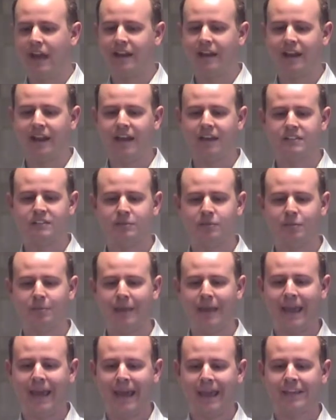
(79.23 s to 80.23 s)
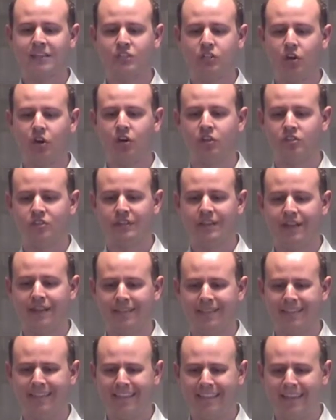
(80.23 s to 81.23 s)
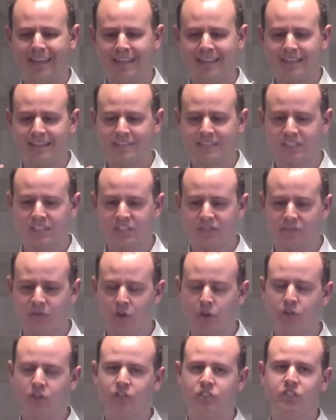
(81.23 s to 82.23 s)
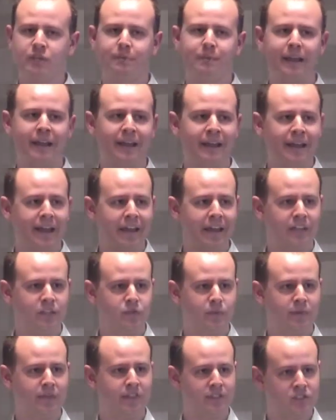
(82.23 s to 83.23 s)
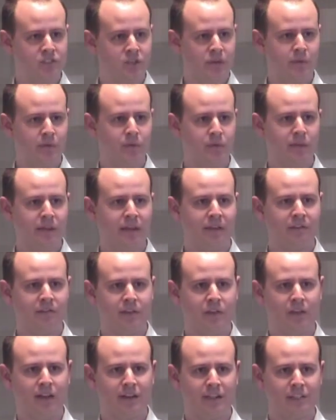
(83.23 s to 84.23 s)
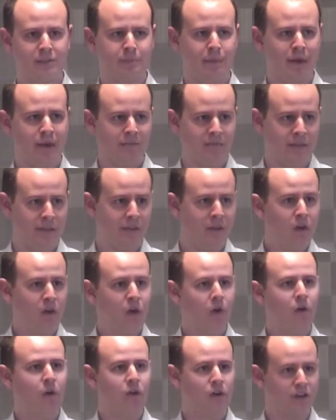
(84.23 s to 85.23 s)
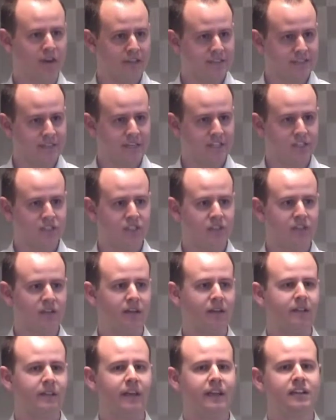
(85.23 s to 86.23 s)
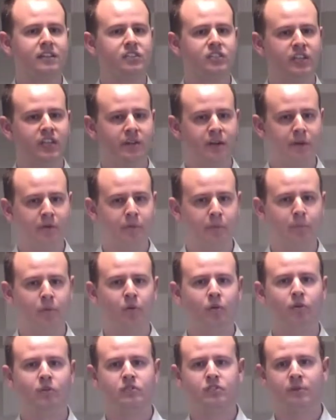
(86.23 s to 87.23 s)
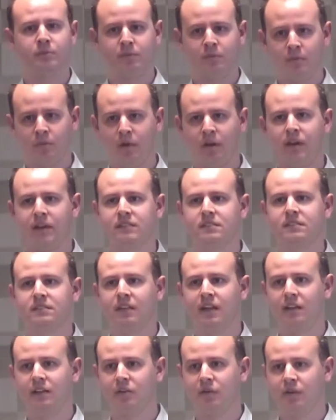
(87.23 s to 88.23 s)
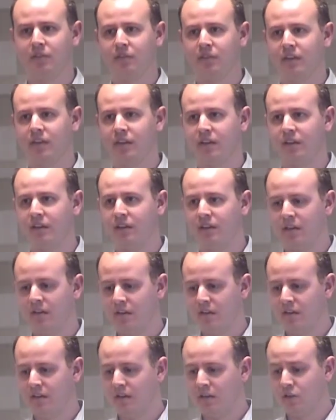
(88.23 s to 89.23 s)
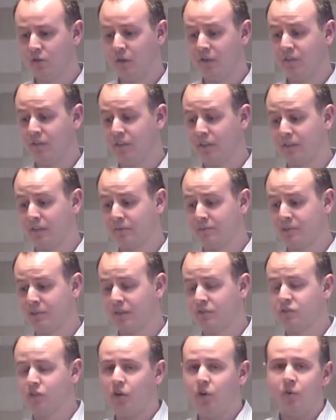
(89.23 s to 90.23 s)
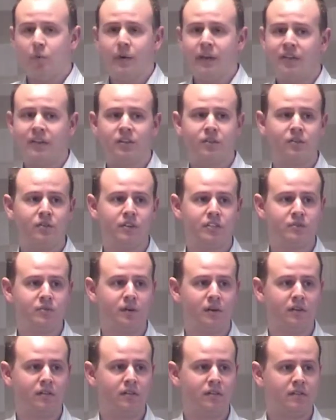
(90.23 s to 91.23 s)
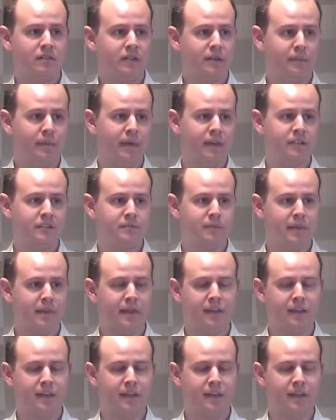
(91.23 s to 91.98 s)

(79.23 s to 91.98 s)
And it allows them to be hands-on. So they get a sense of ownership, they engage with their CyberTwin, they feel like it's part of their organization, they can generate reports, optimize and do everything themselves, or we can do it as well, depends.